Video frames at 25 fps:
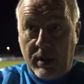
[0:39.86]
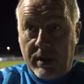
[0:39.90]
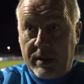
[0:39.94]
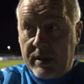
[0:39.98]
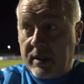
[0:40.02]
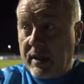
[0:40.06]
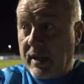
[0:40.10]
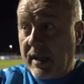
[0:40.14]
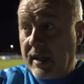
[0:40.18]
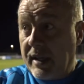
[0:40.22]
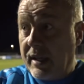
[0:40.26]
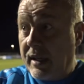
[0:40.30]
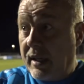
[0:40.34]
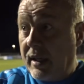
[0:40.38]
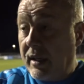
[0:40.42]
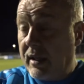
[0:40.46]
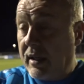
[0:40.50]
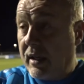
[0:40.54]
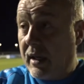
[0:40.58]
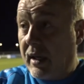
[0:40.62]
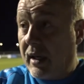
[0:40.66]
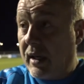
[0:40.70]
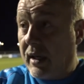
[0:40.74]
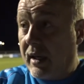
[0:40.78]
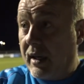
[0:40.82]
I
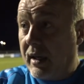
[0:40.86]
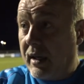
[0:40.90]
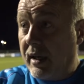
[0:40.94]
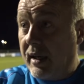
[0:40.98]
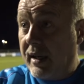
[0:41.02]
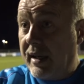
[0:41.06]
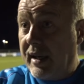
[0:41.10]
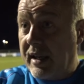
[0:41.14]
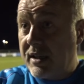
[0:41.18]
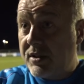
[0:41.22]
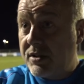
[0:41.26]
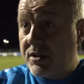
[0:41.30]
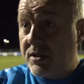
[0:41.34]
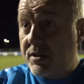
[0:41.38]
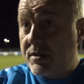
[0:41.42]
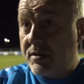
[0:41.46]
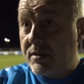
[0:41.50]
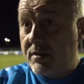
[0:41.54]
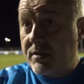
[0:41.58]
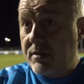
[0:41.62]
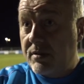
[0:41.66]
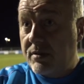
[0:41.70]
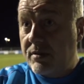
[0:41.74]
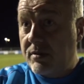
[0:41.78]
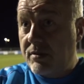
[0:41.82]
asked
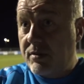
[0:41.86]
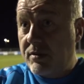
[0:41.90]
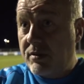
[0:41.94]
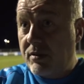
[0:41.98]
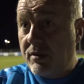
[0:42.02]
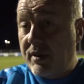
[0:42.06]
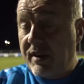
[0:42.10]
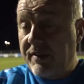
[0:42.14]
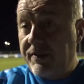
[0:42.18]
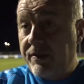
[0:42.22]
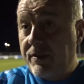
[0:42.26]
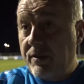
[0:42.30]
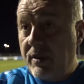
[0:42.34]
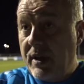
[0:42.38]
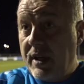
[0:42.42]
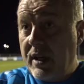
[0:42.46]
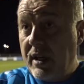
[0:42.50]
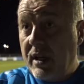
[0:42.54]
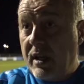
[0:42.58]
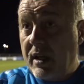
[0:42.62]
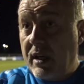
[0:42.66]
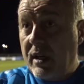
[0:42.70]
the referee.